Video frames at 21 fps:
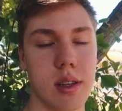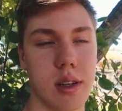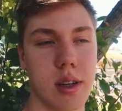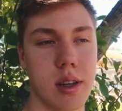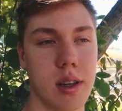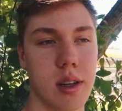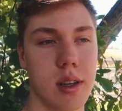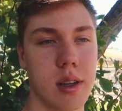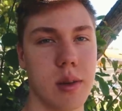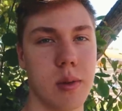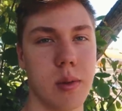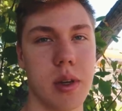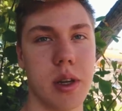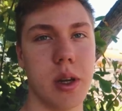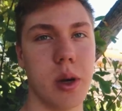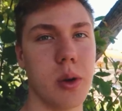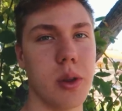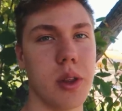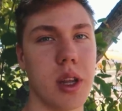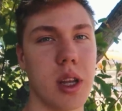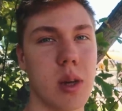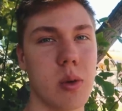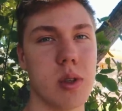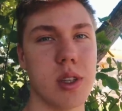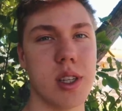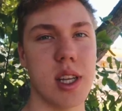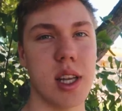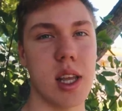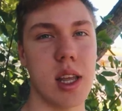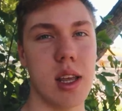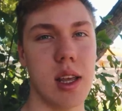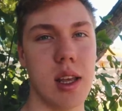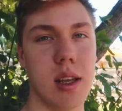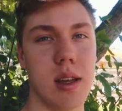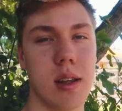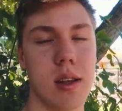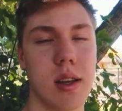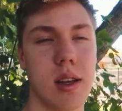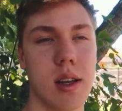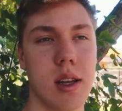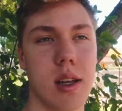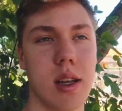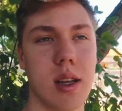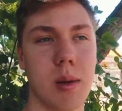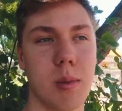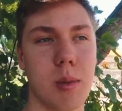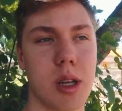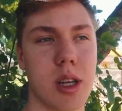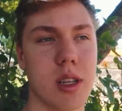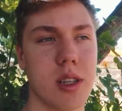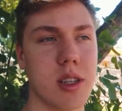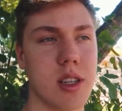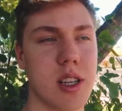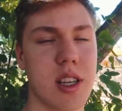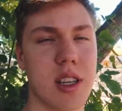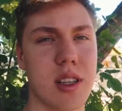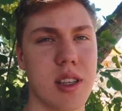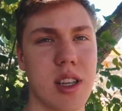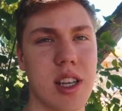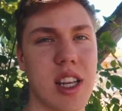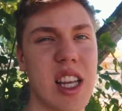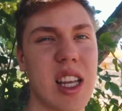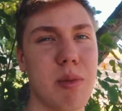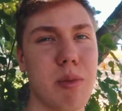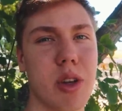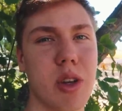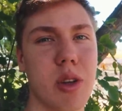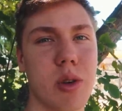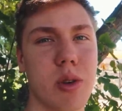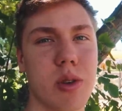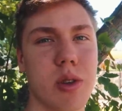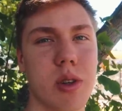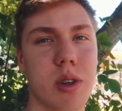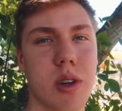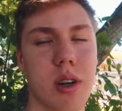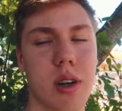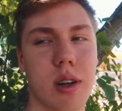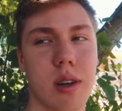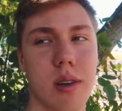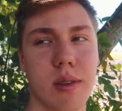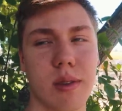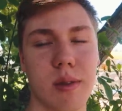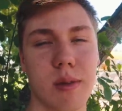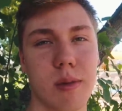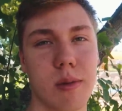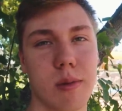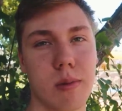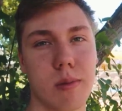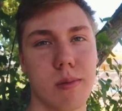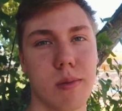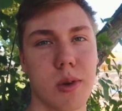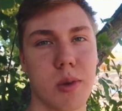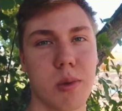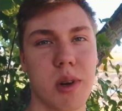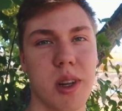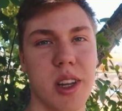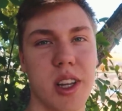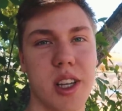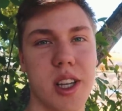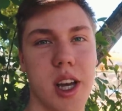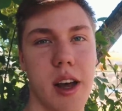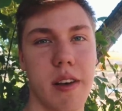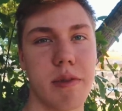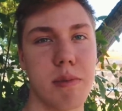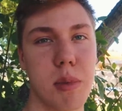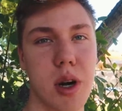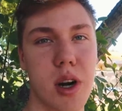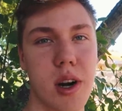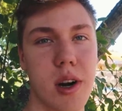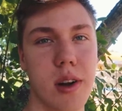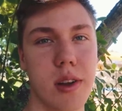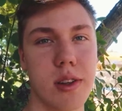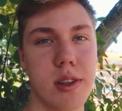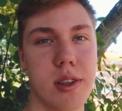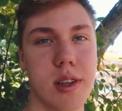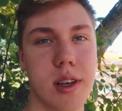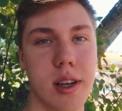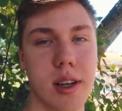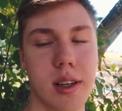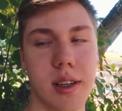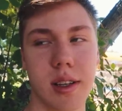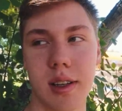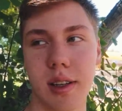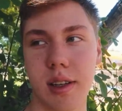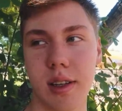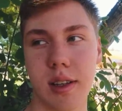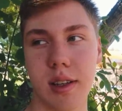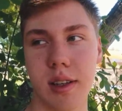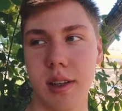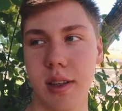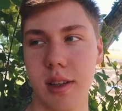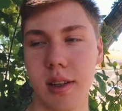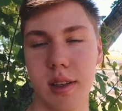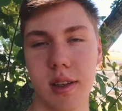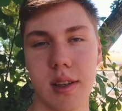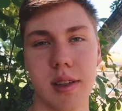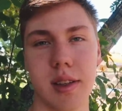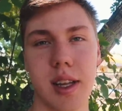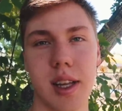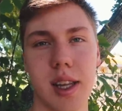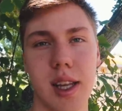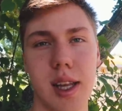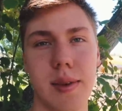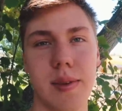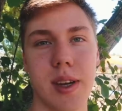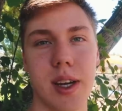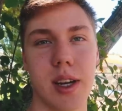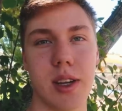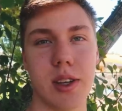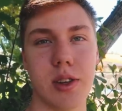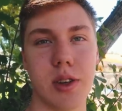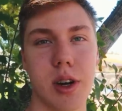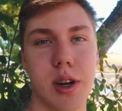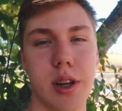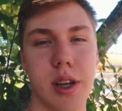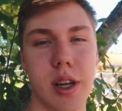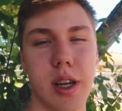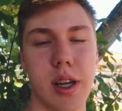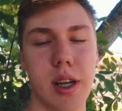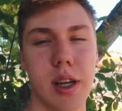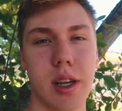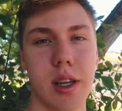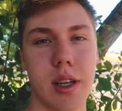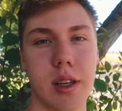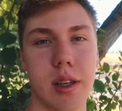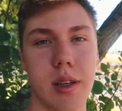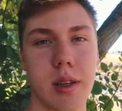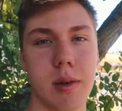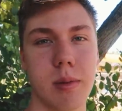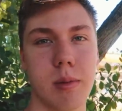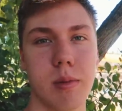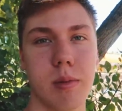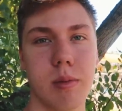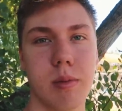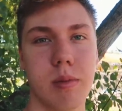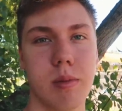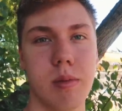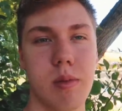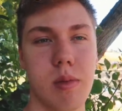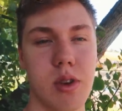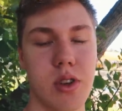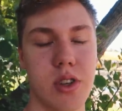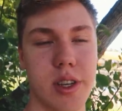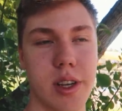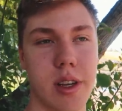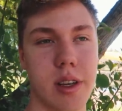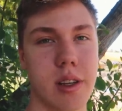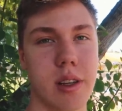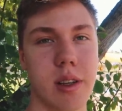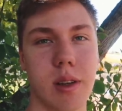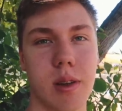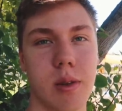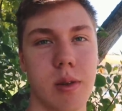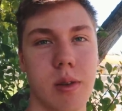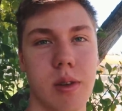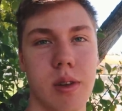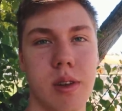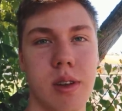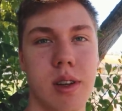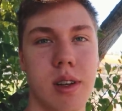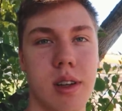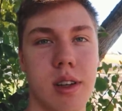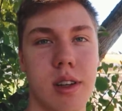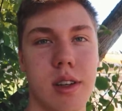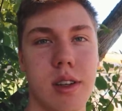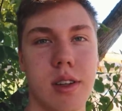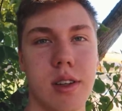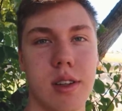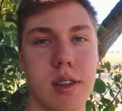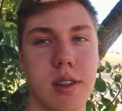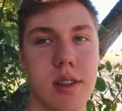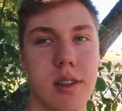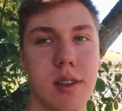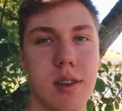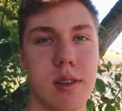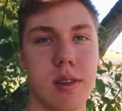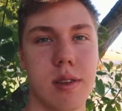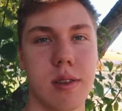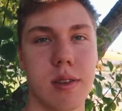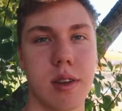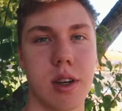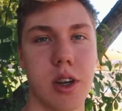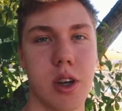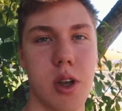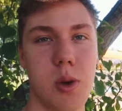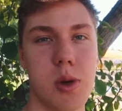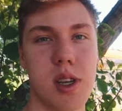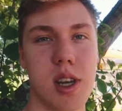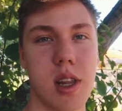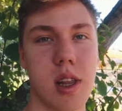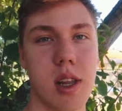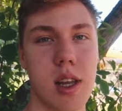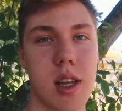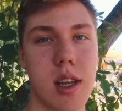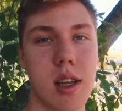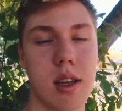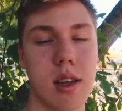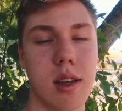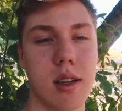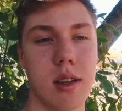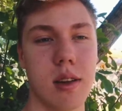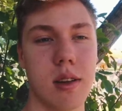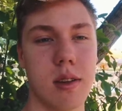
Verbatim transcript: I don't think it was the heat because these emus are really tough birds. They can they live in Australia and Brazil and they're used to the heat.